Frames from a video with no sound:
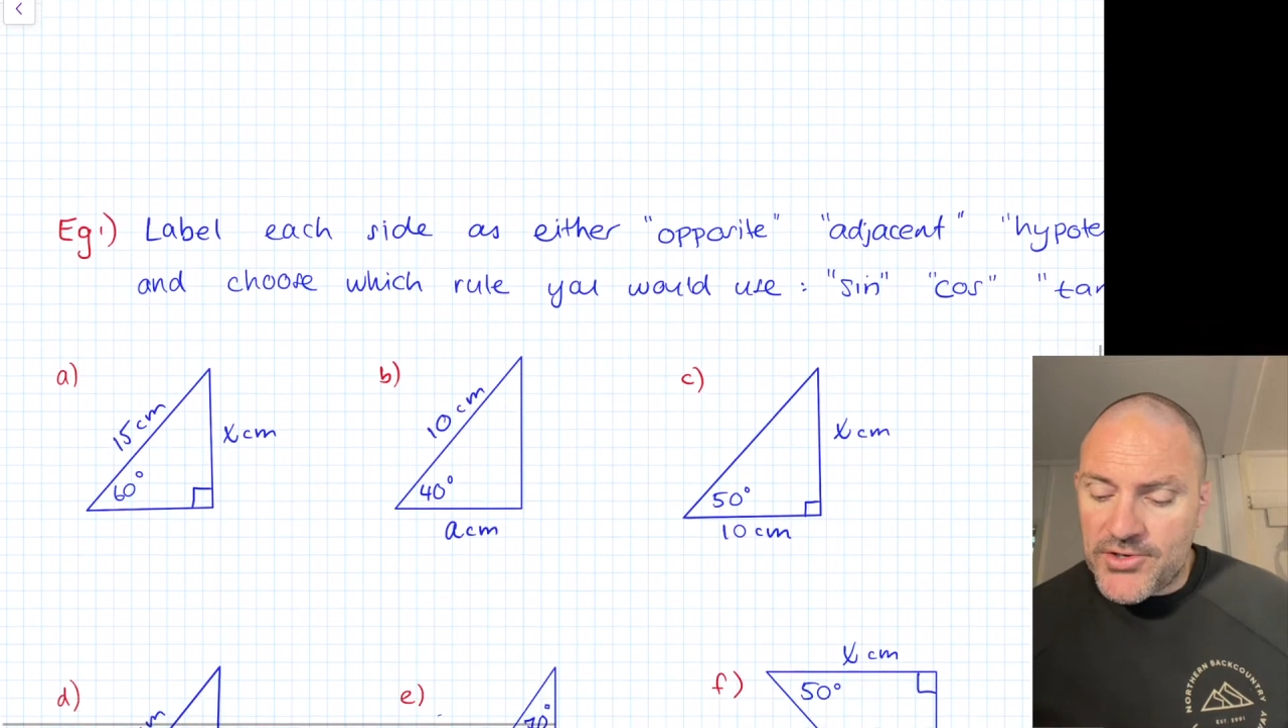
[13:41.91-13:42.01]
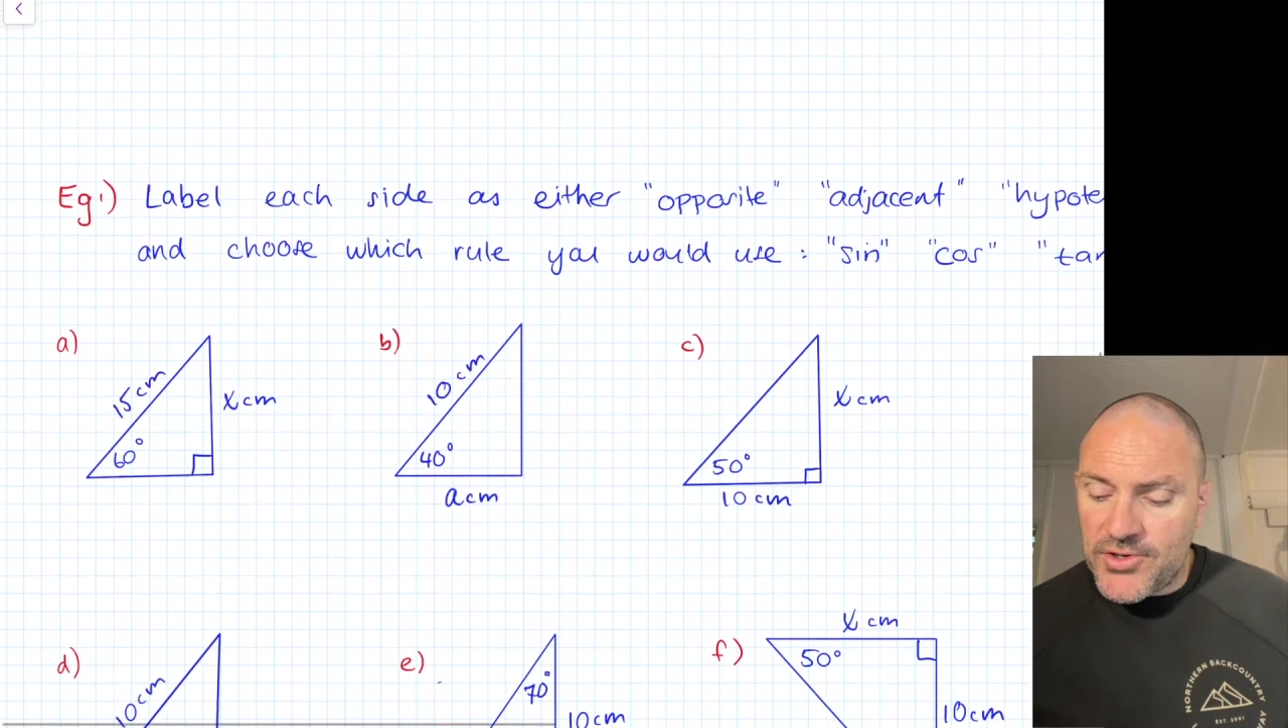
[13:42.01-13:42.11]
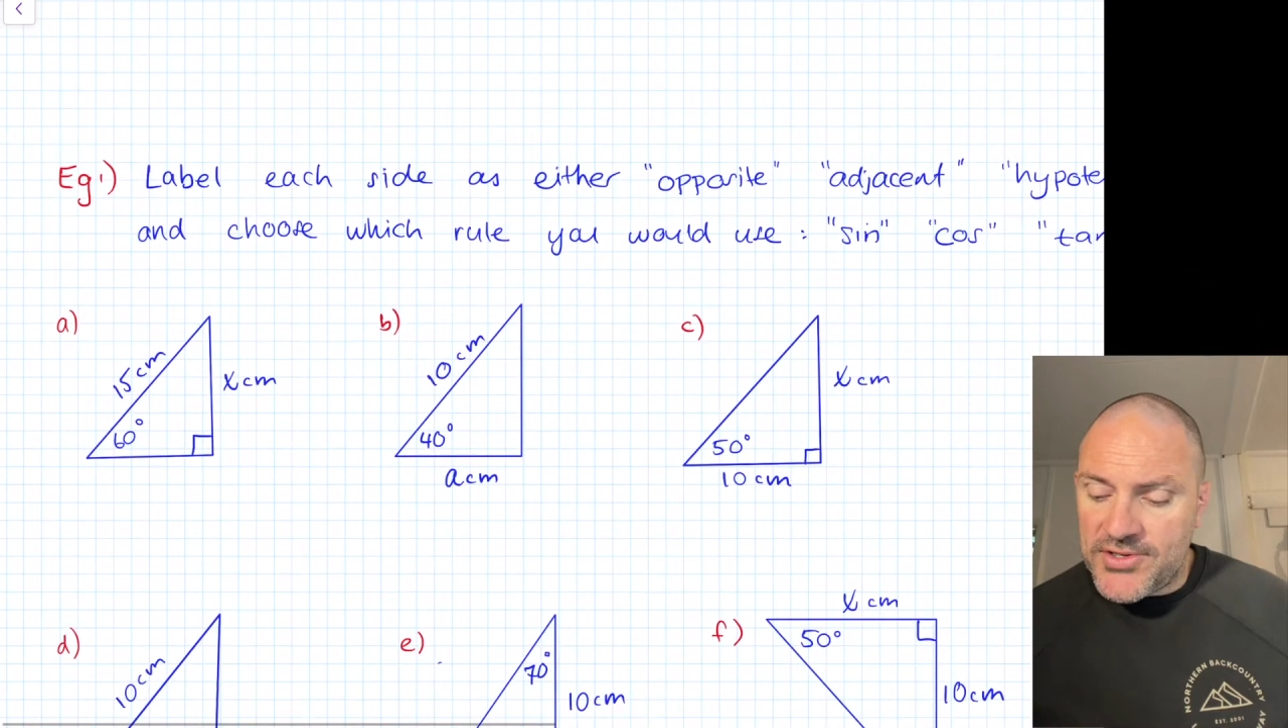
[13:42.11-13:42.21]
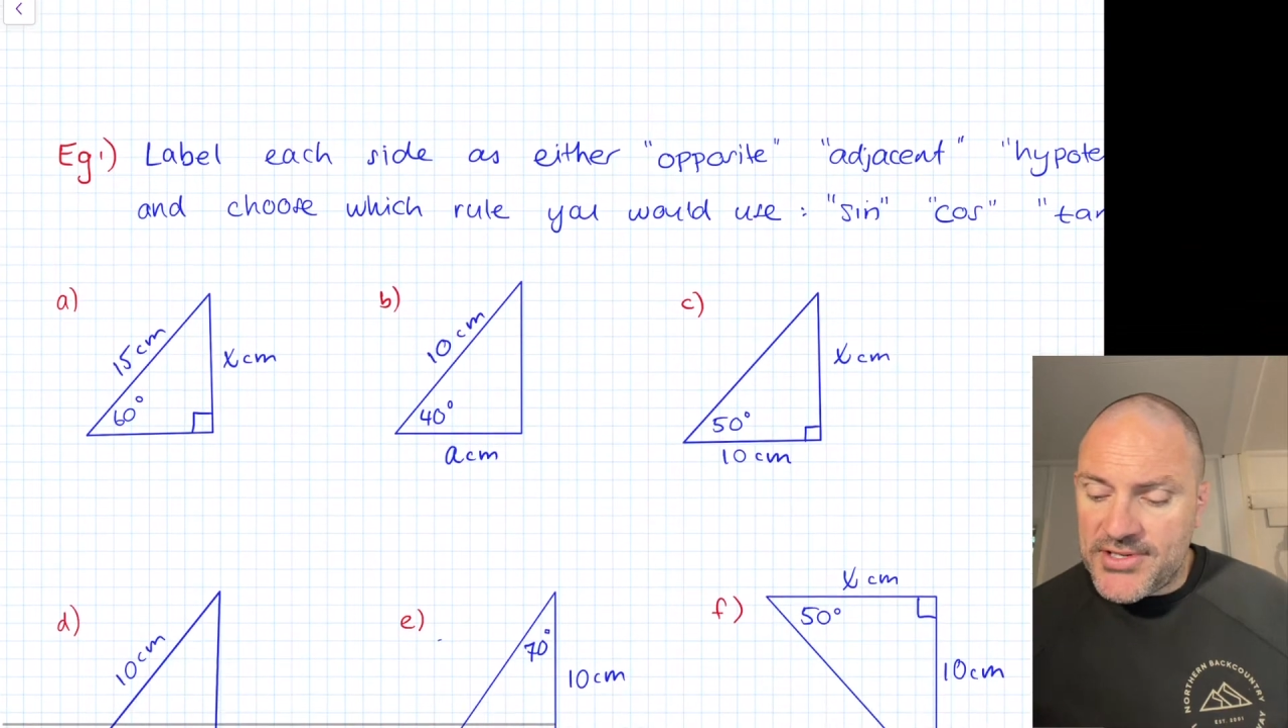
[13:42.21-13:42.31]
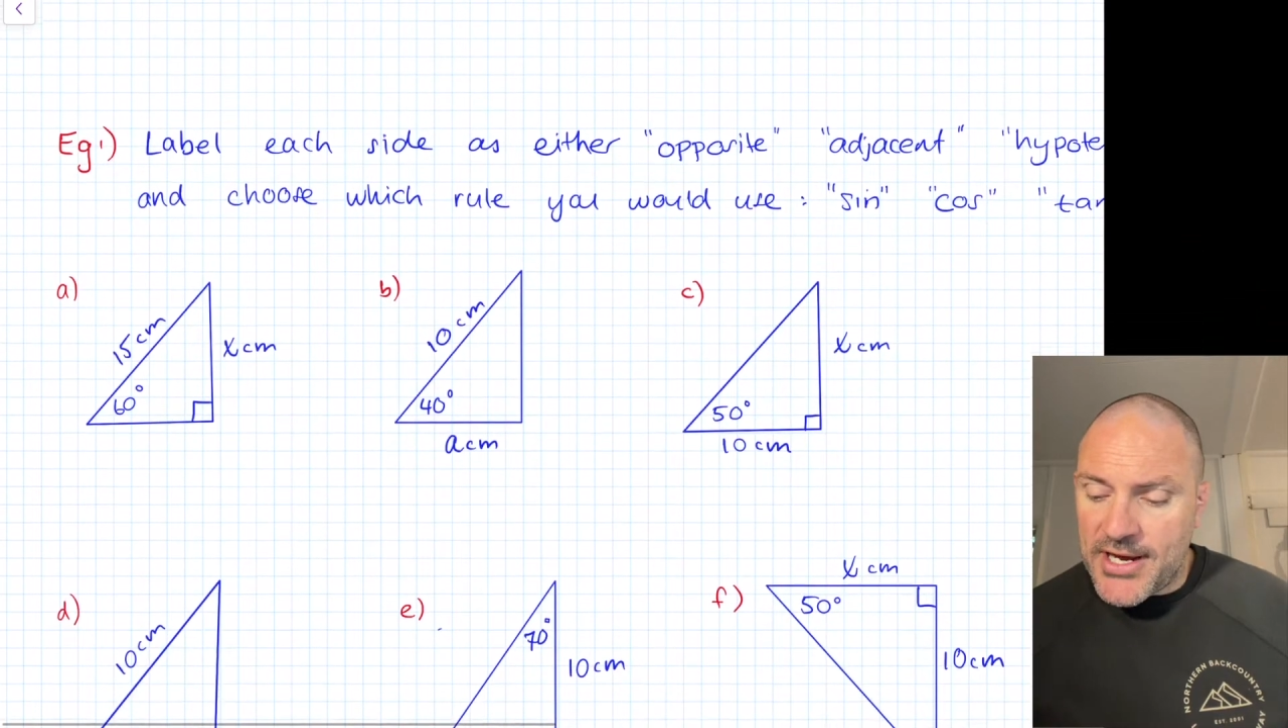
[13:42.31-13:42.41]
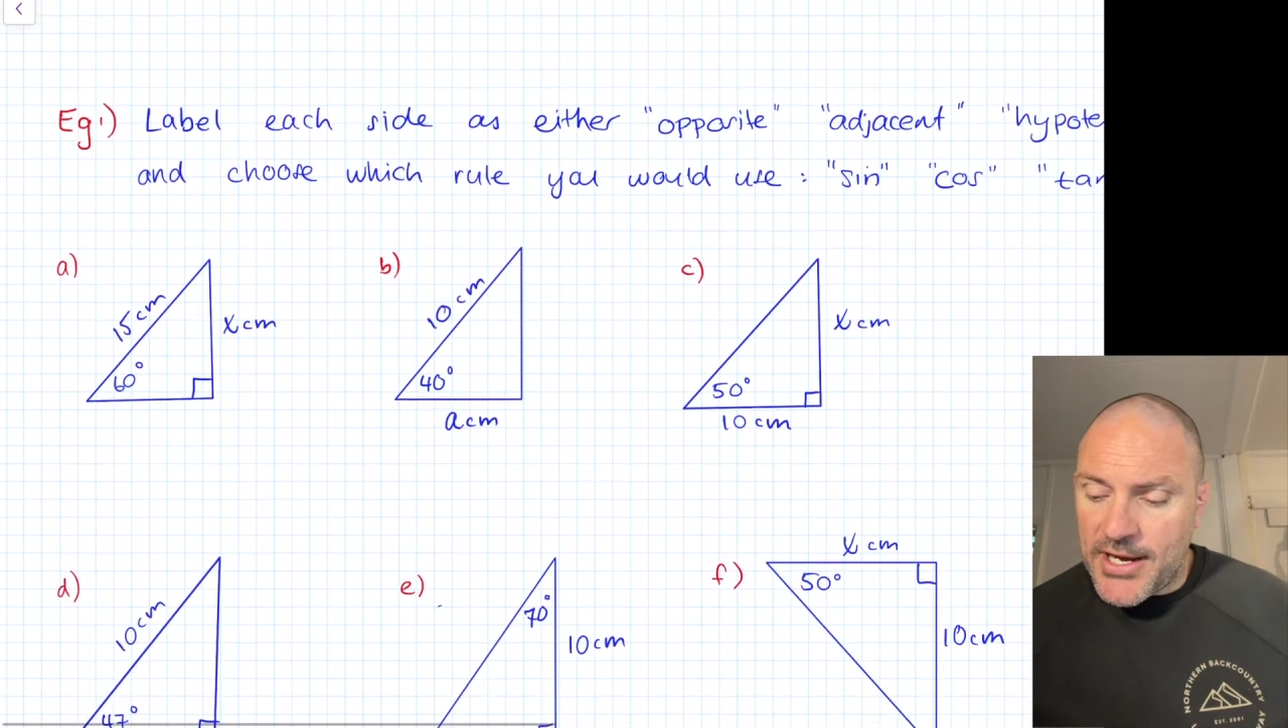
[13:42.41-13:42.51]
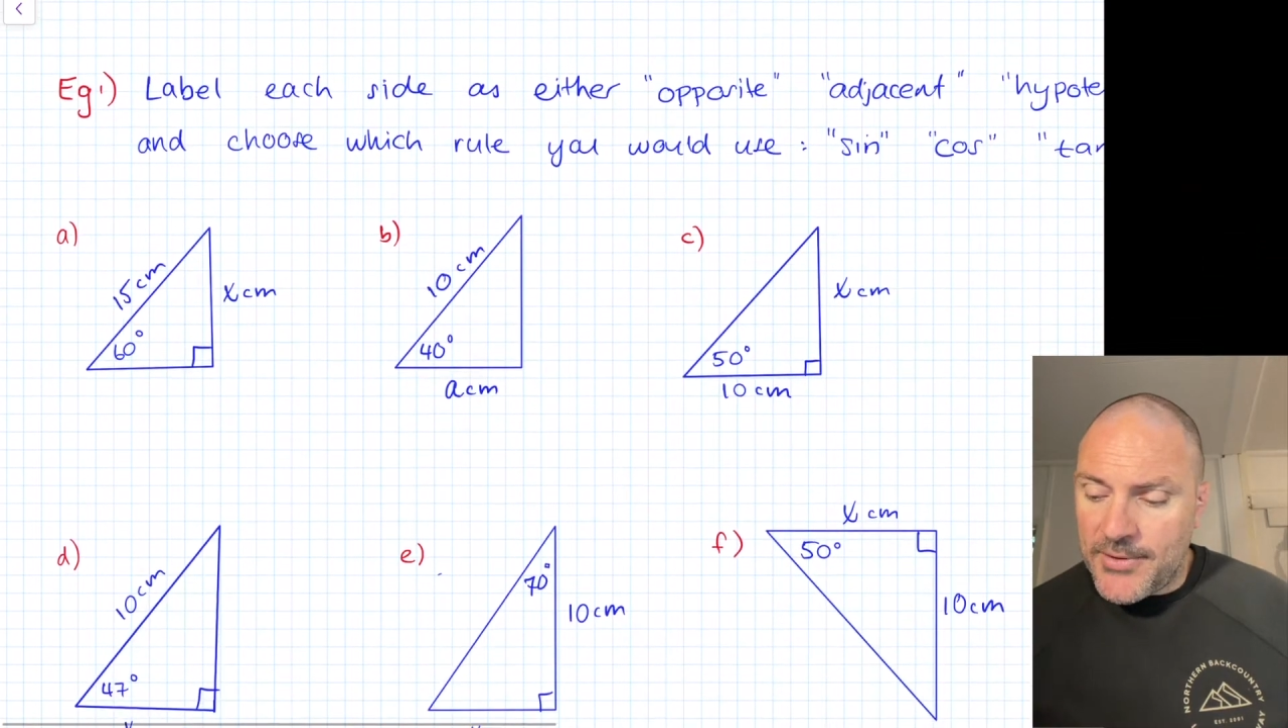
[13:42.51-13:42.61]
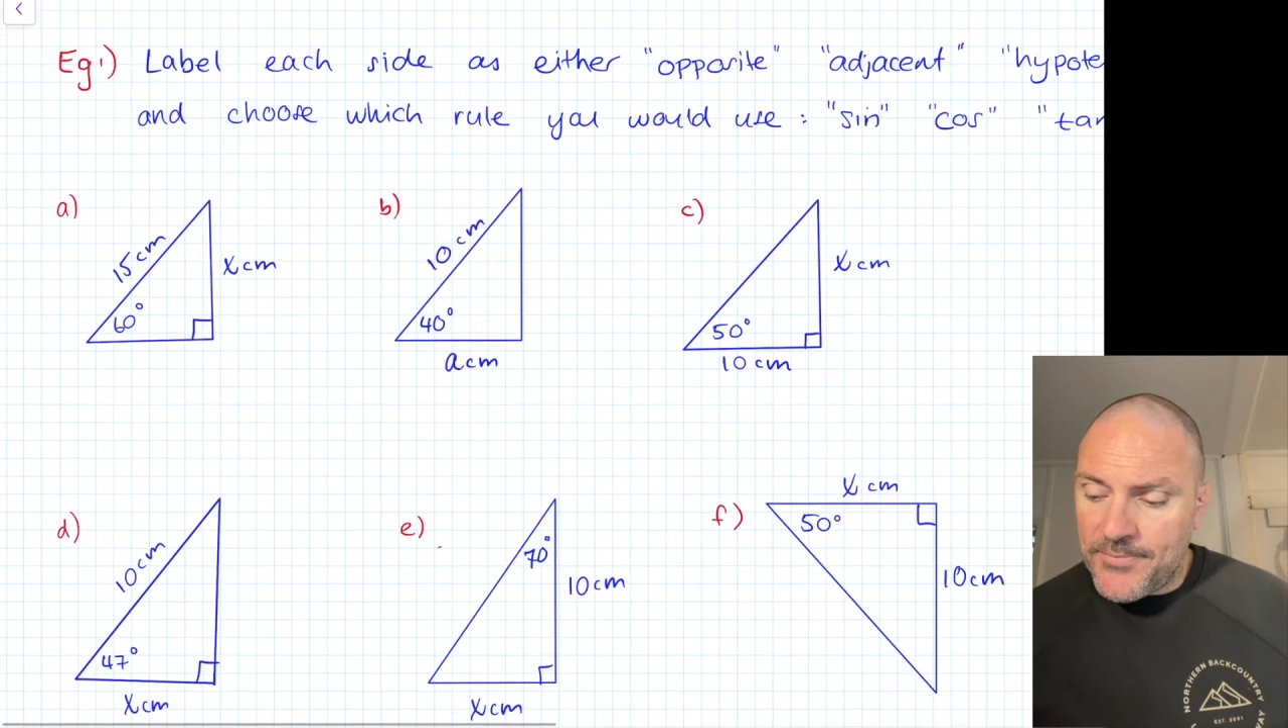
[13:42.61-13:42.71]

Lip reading: do today?